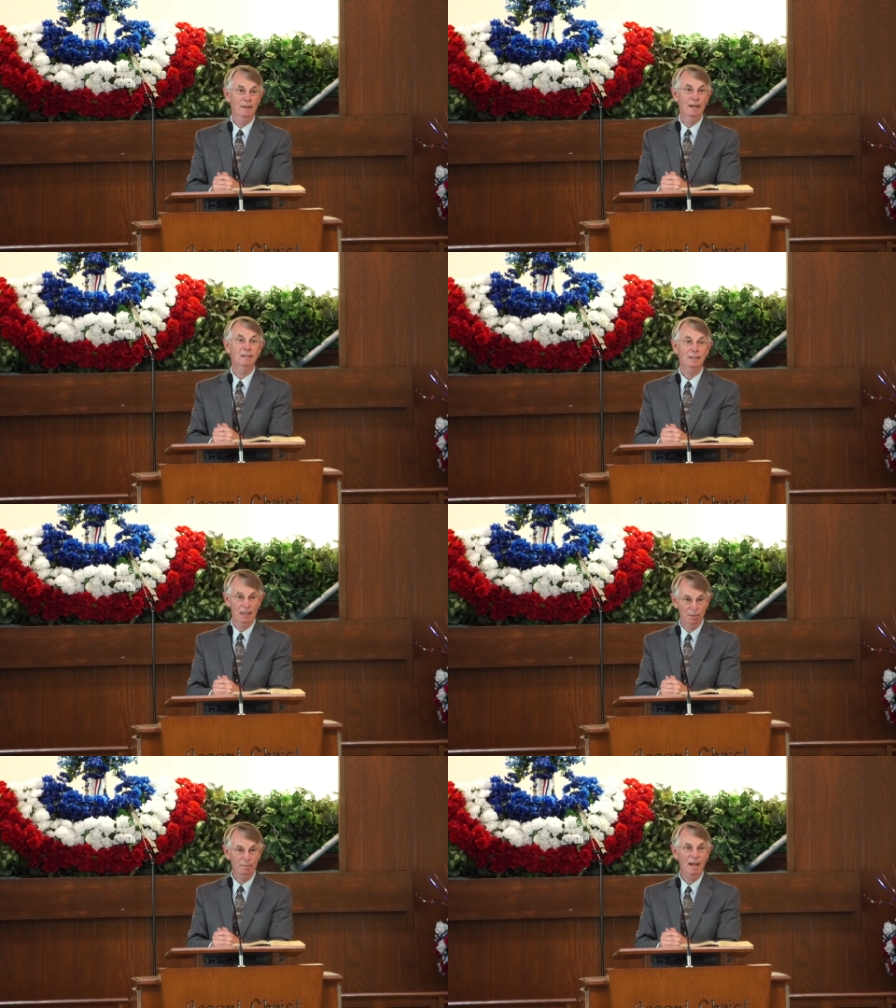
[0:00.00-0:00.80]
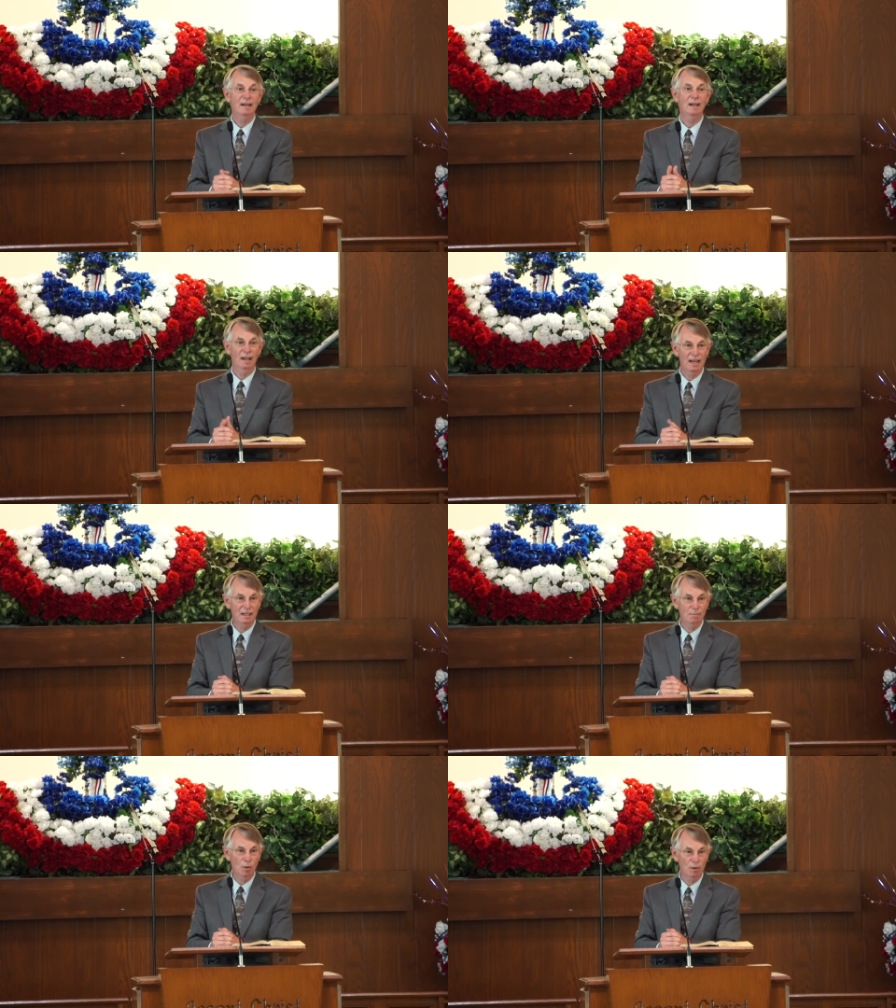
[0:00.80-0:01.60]
In a sleeping bag, and a
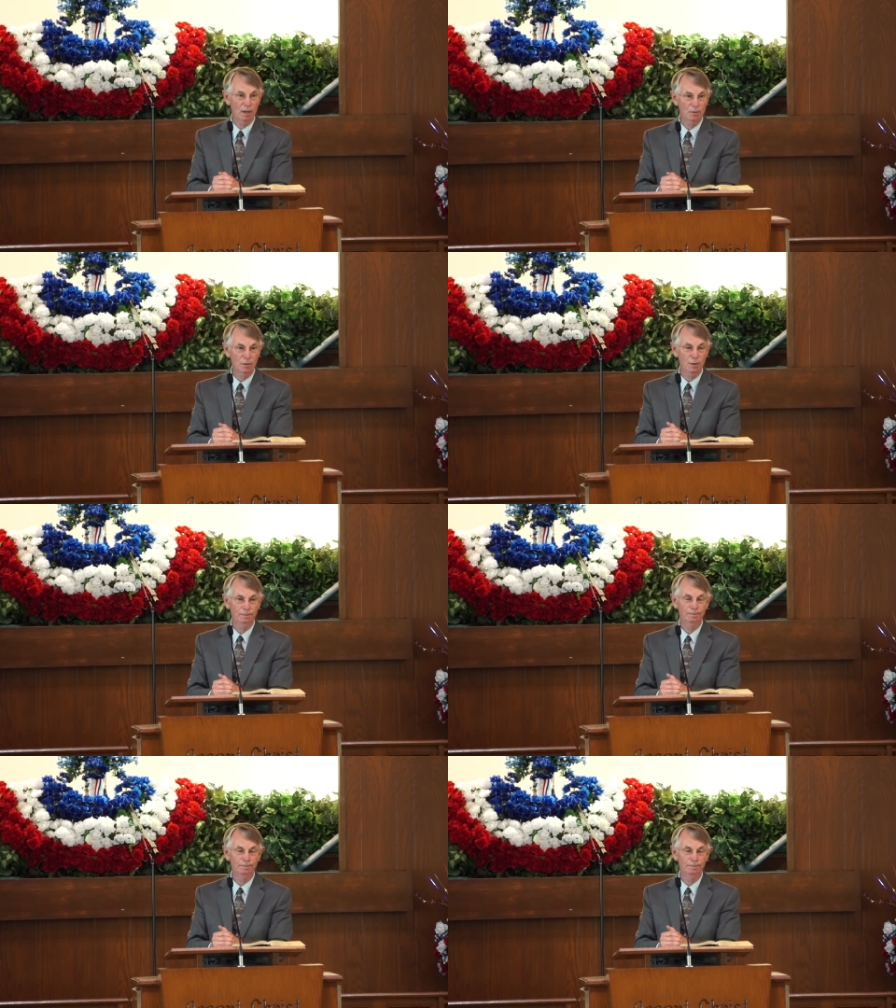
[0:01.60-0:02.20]
lightning bolt comes through?